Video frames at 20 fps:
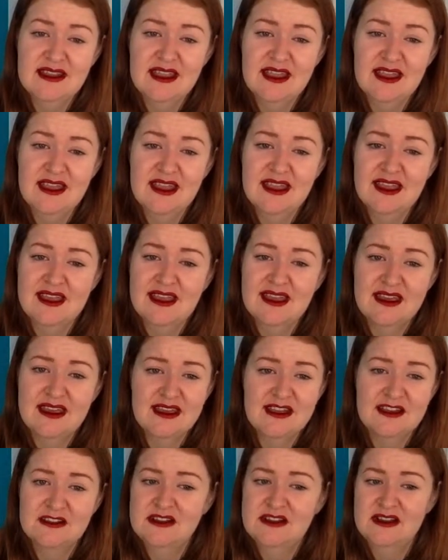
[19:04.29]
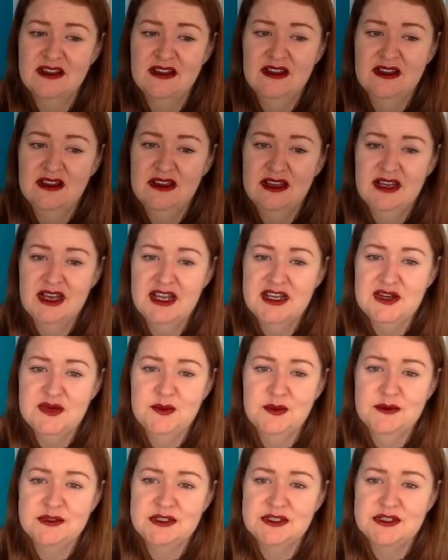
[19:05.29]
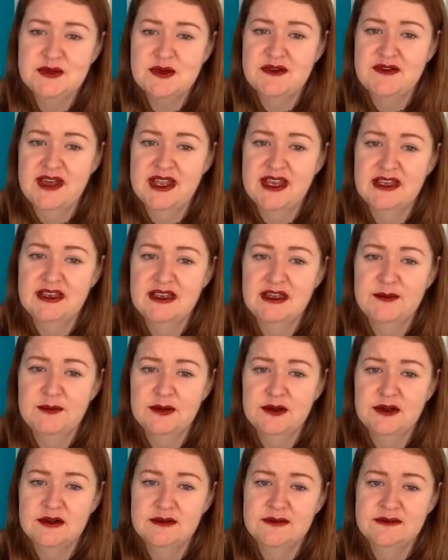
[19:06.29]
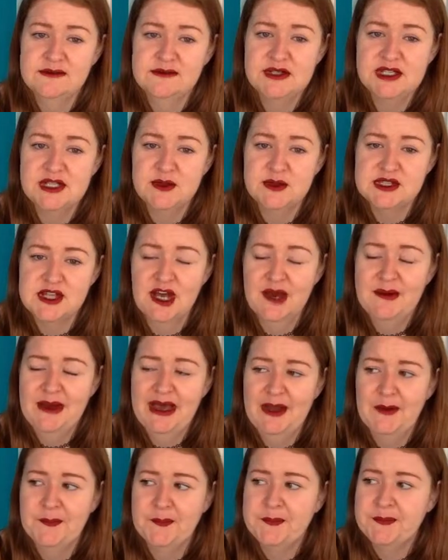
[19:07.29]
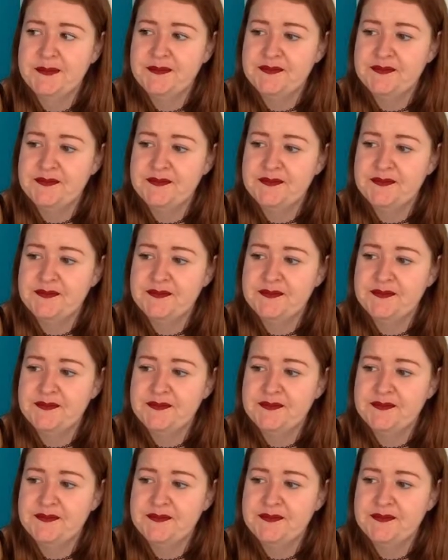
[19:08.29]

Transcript: Like, I don't know what we've done to offend her, but she was not about.